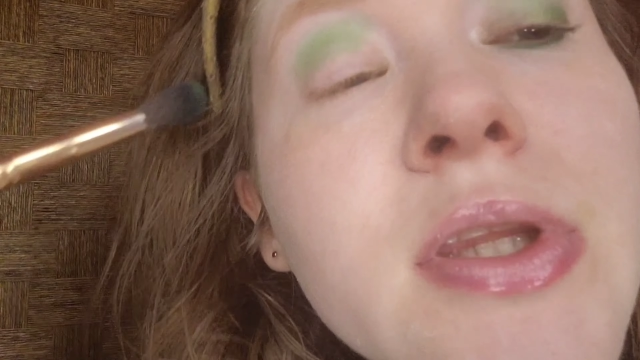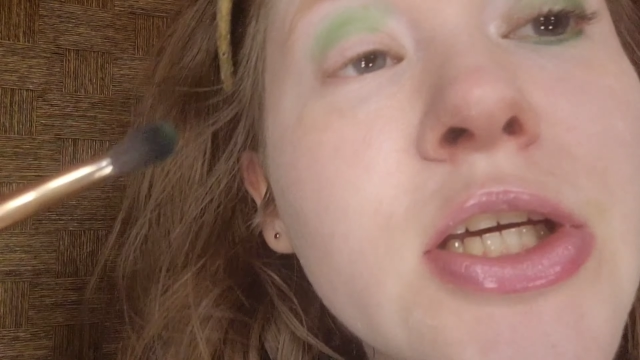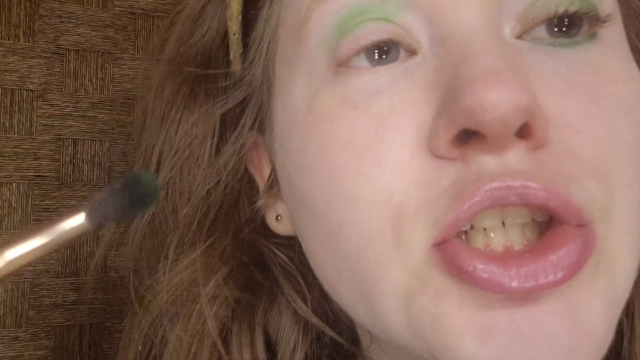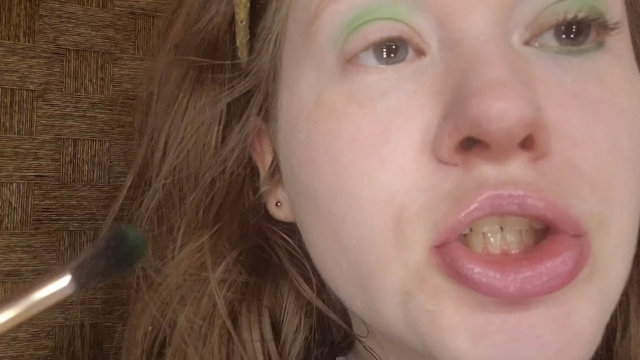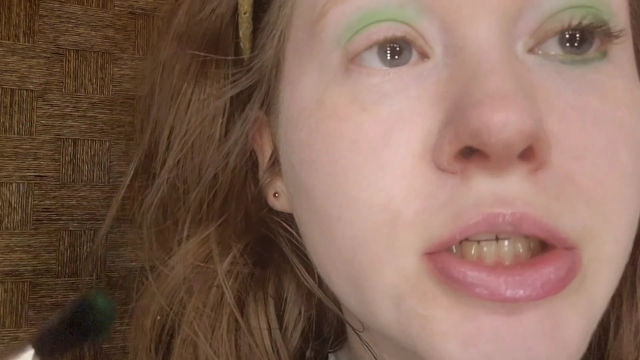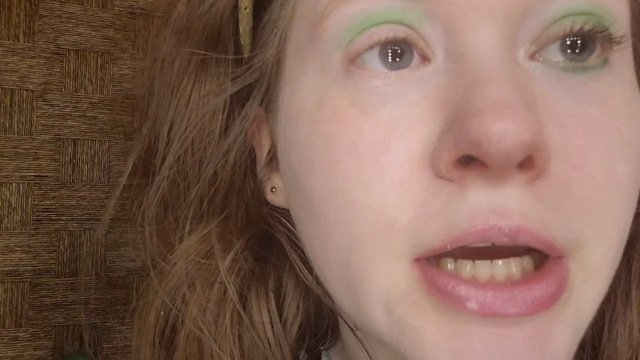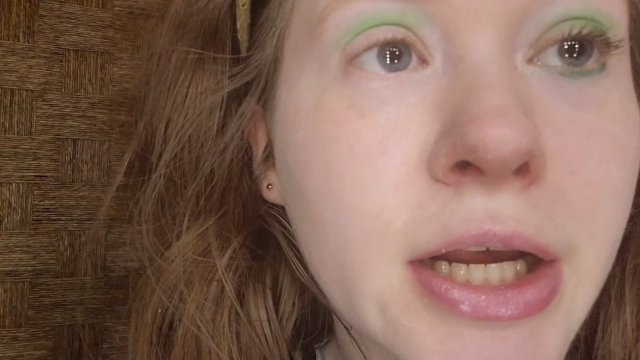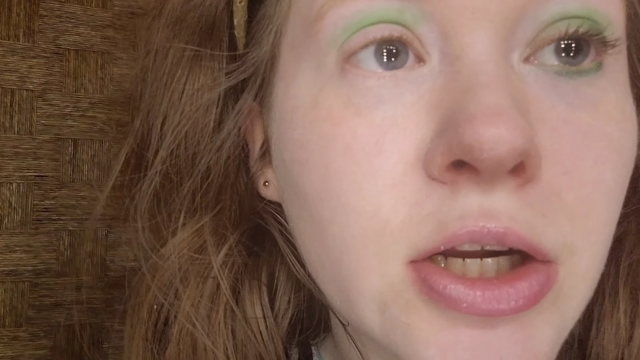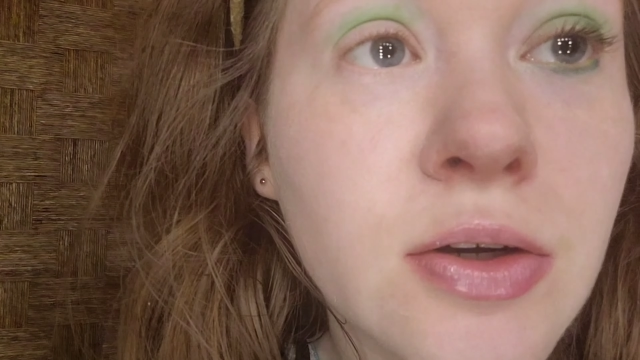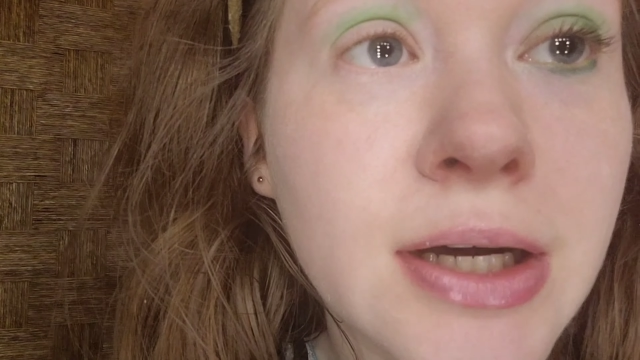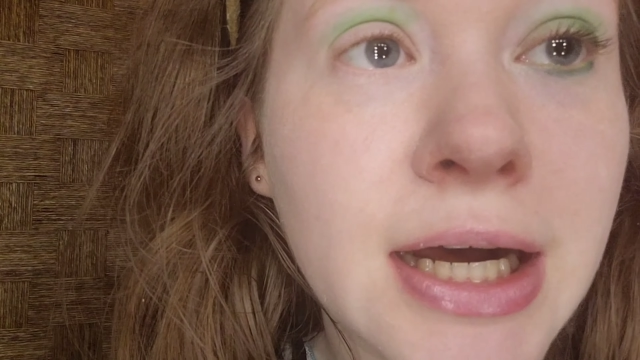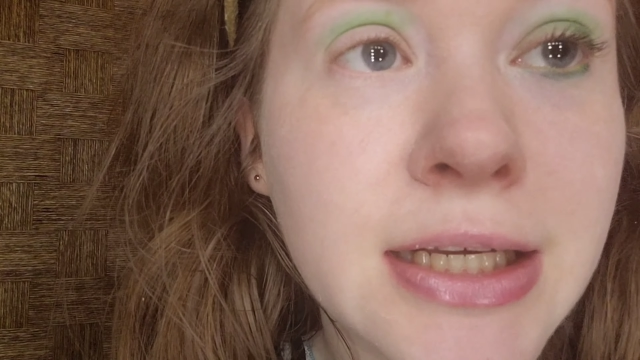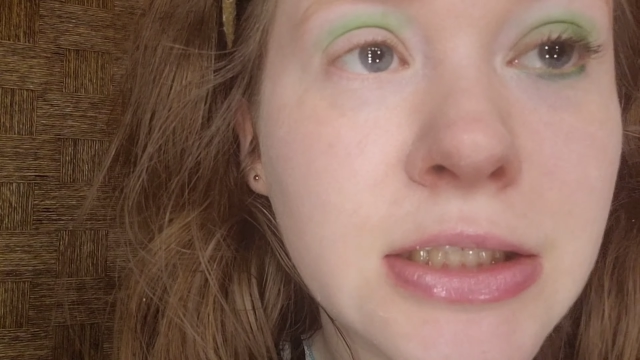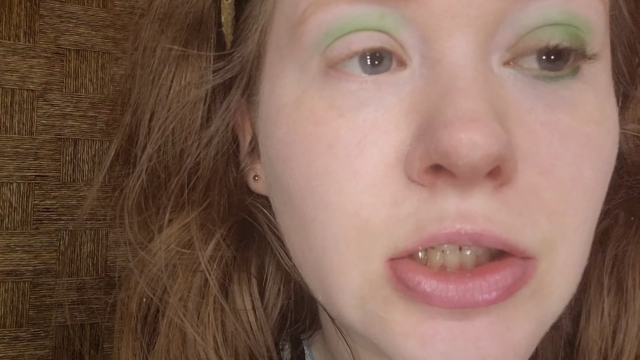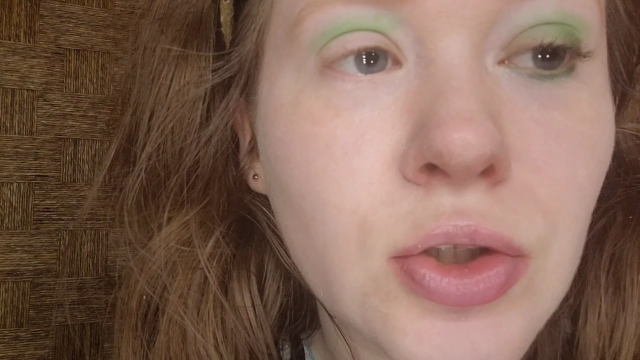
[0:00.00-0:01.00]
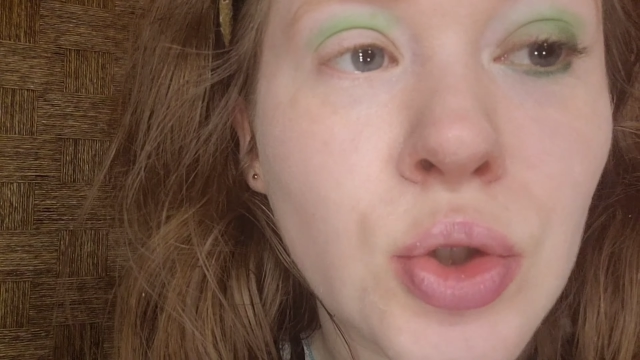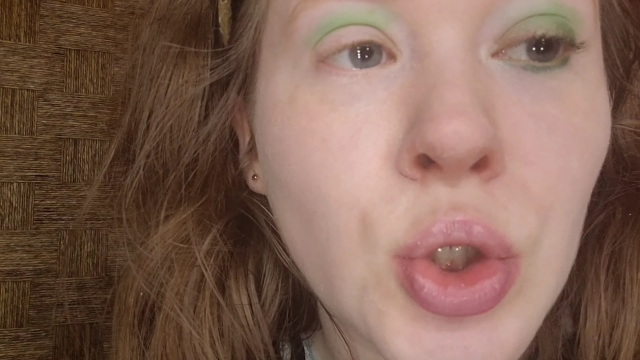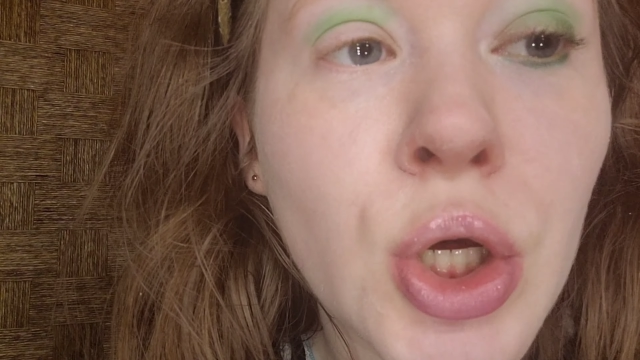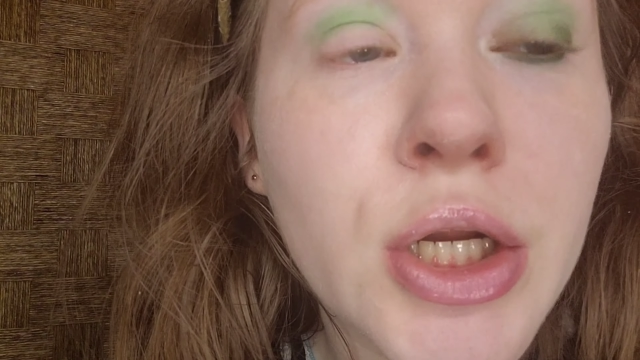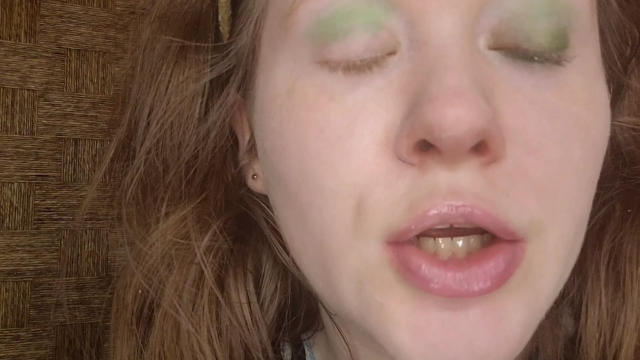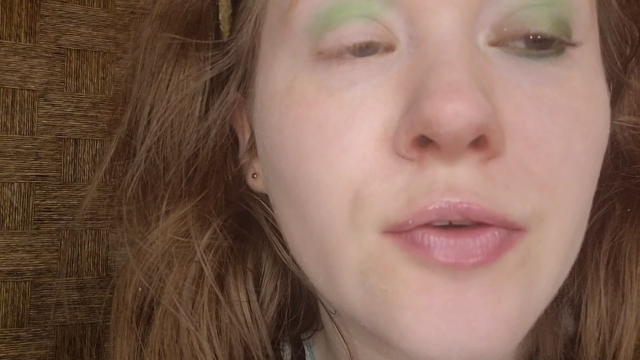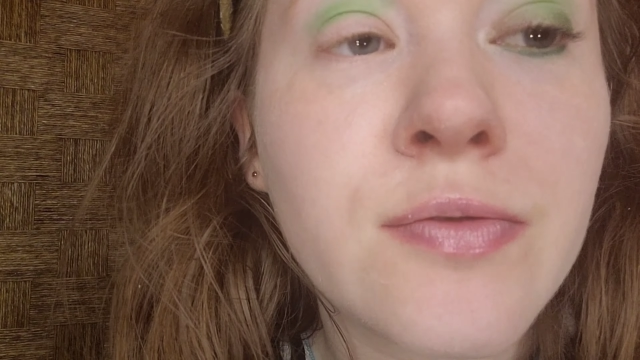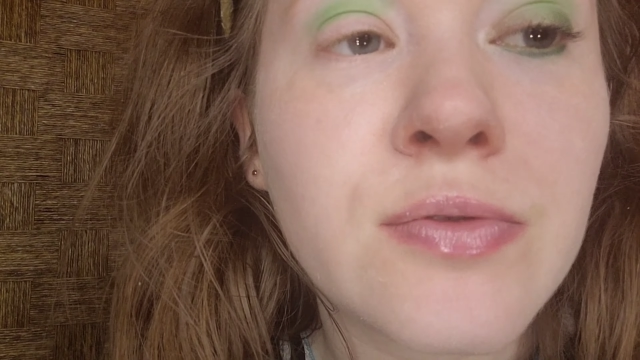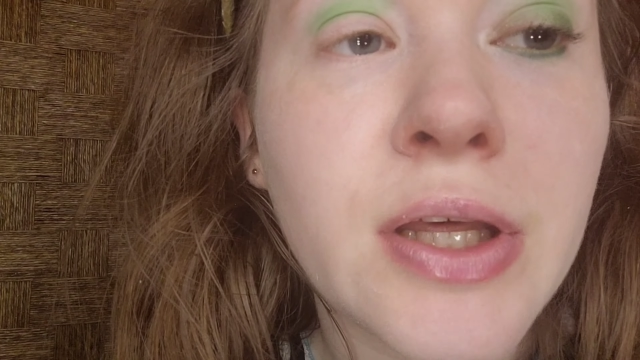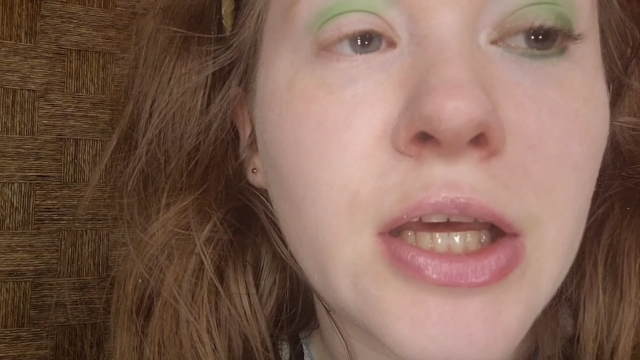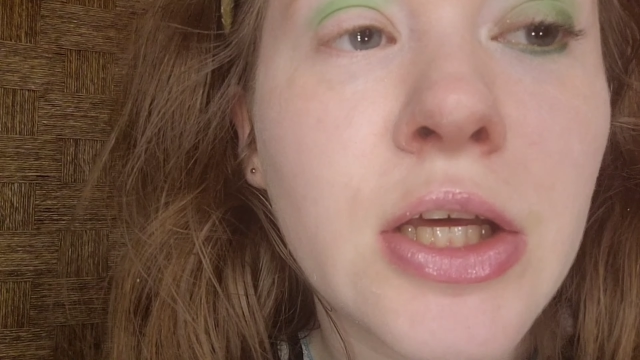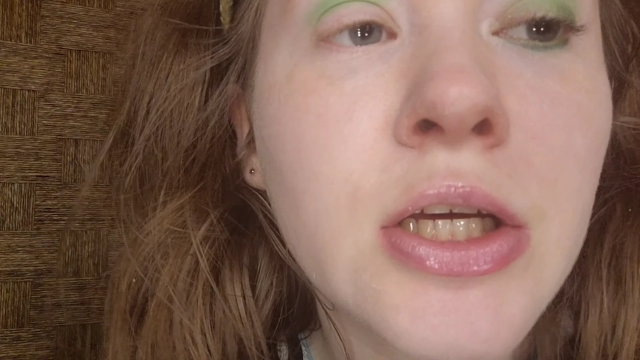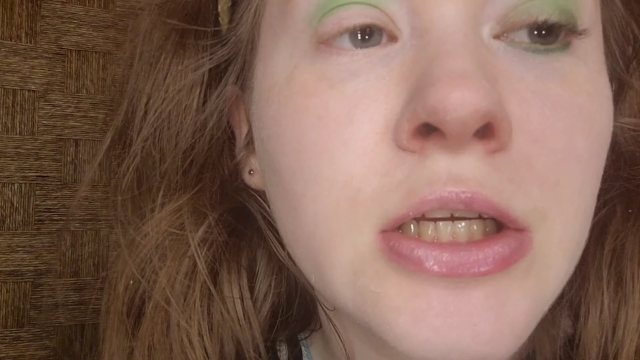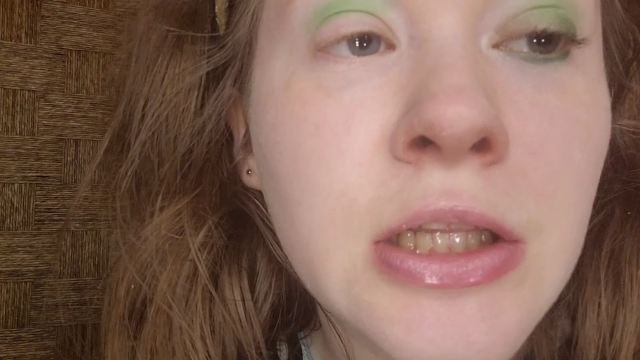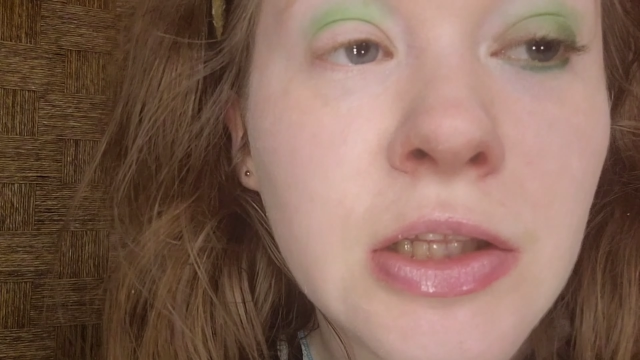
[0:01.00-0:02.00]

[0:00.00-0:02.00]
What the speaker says: This channel has a lot of like